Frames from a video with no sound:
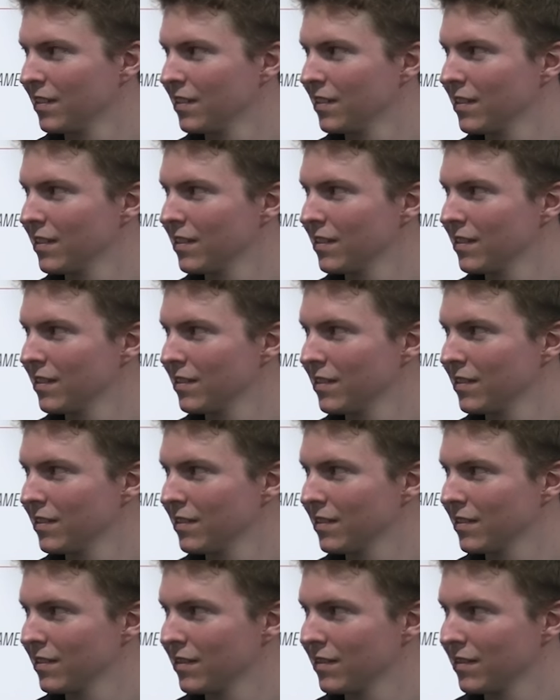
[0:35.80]

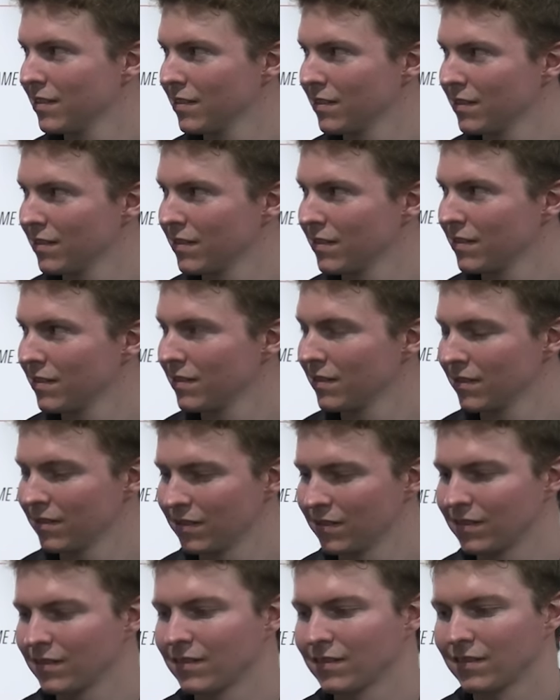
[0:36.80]

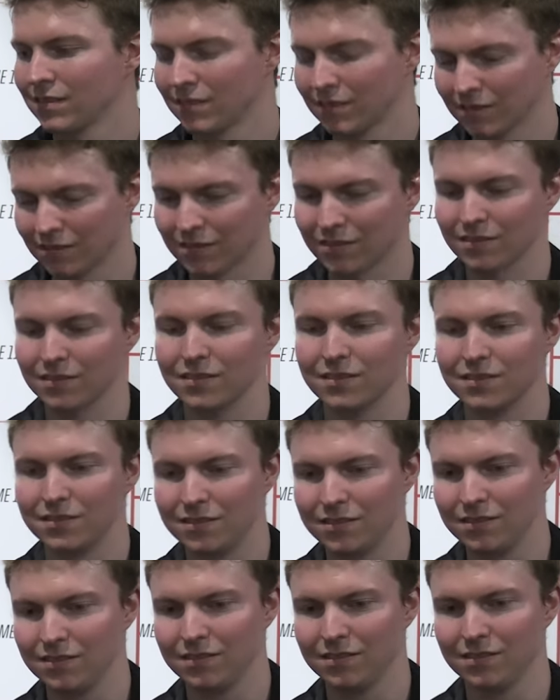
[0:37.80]

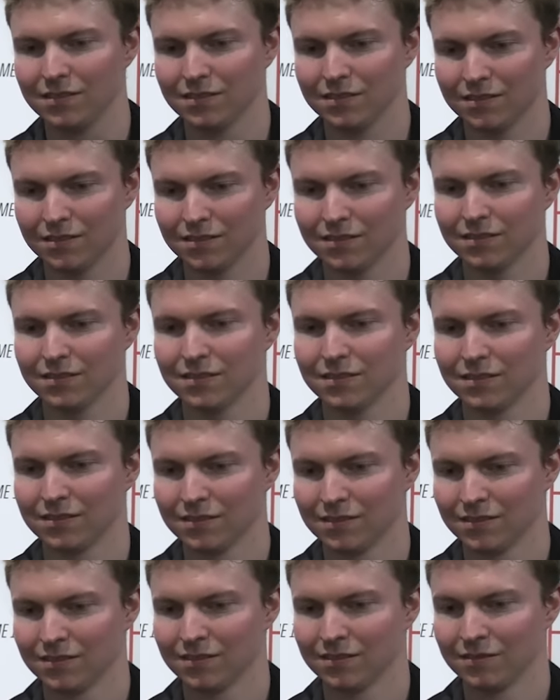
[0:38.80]

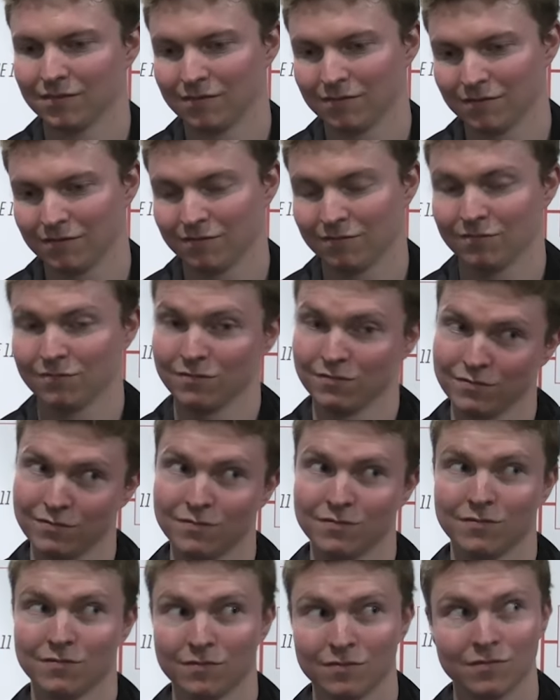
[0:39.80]

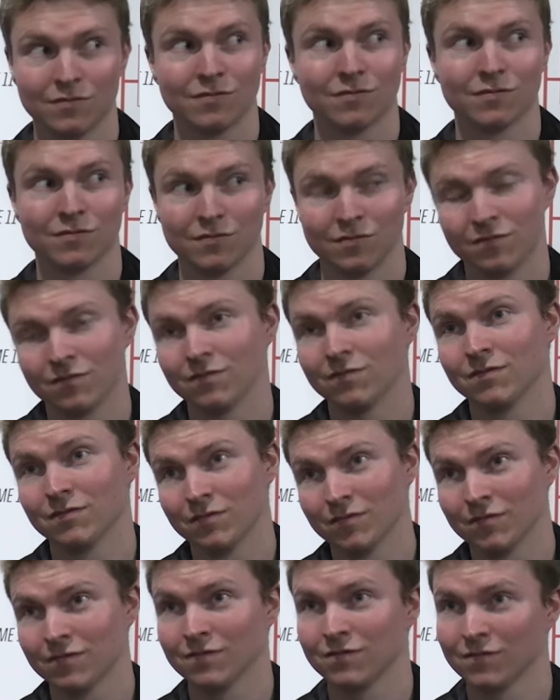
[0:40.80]

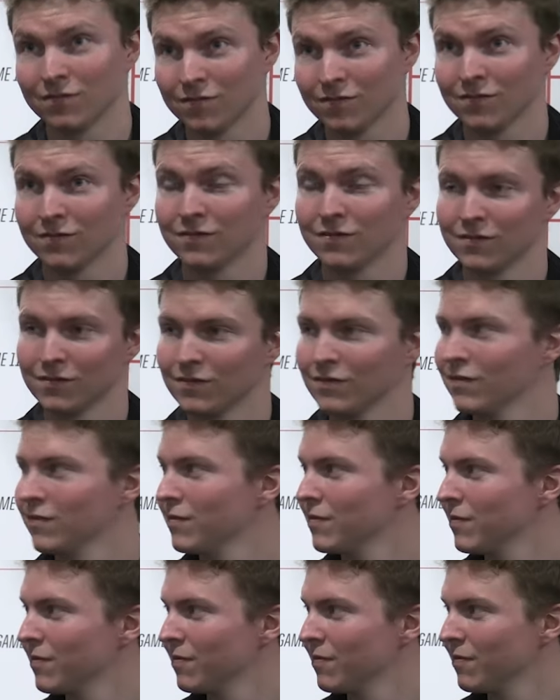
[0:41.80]

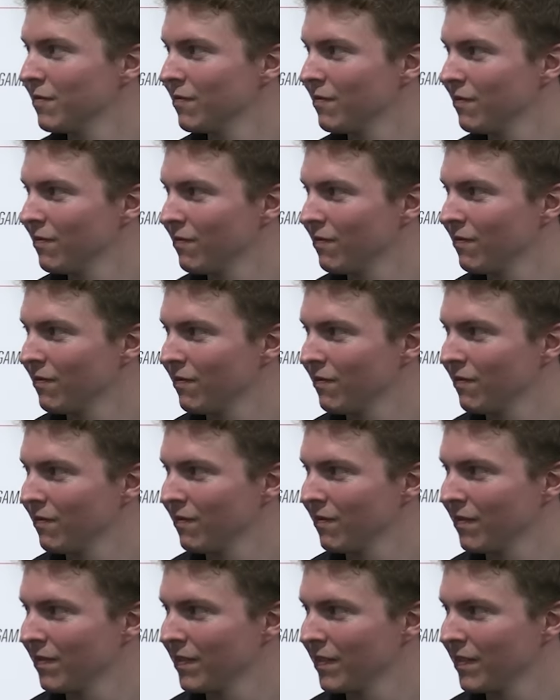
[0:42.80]
(silent)